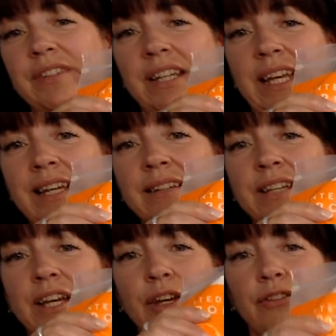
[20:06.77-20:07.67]
in it
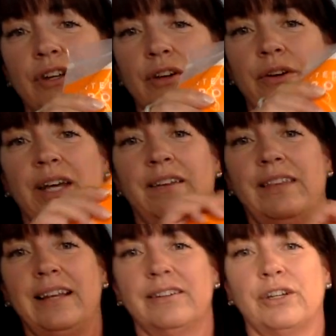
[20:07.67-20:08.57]
so
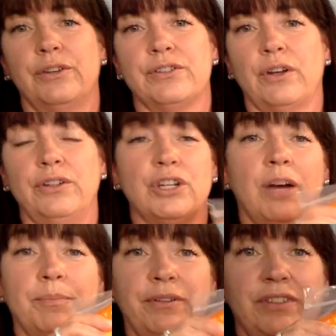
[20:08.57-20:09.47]
that goes on
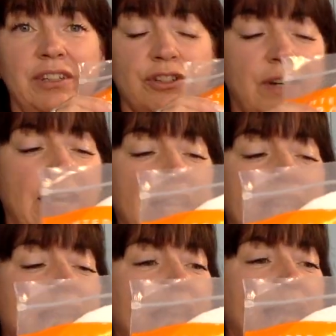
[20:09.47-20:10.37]
top of the tray
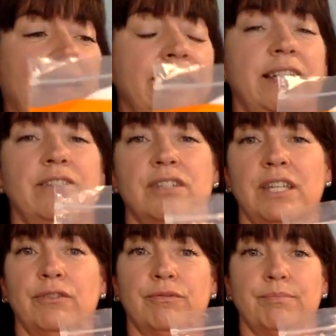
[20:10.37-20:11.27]
and
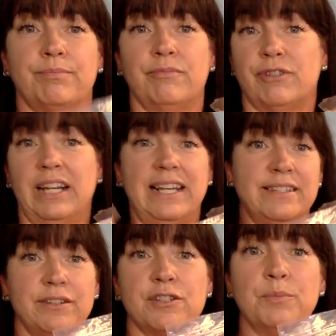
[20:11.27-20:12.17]
it
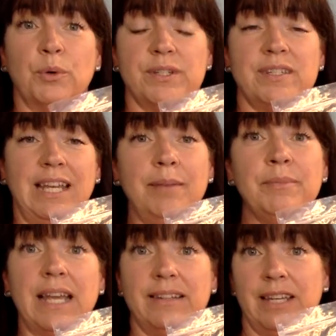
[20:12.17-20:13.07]
releases more
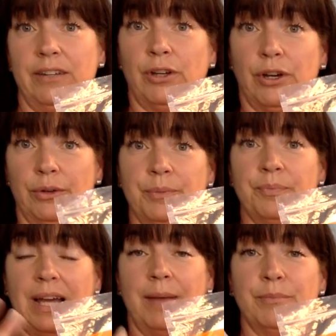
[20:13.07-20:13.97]
steam that can go
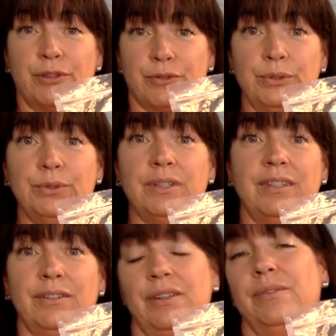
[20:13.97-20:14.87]
um, through
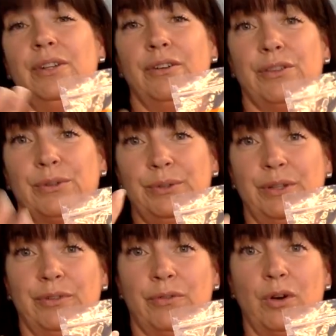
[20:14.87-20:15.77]
the through
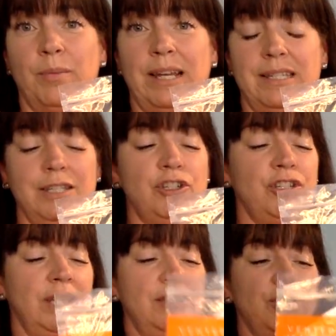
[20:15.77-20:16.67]
the varoma
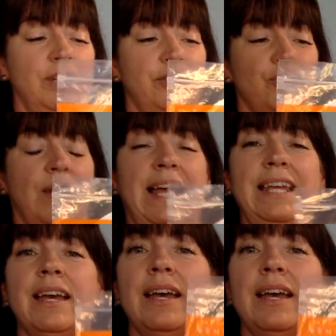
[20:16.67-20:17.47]
dish into the tray,